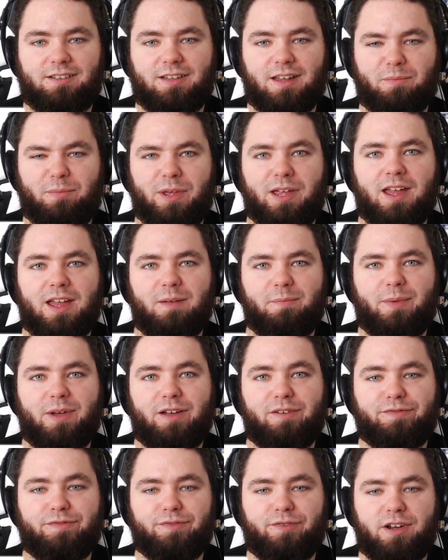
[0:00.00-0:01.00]
is like being hit by
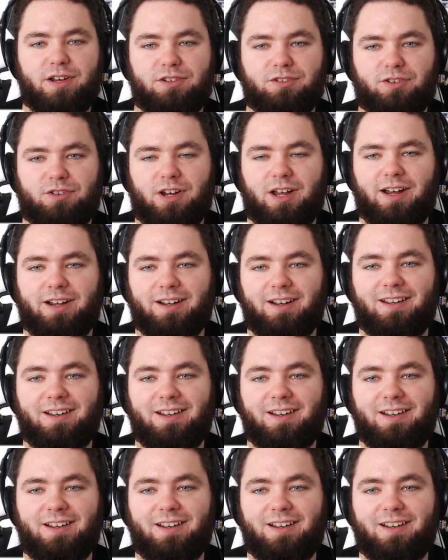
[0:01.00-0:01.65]
a freight train.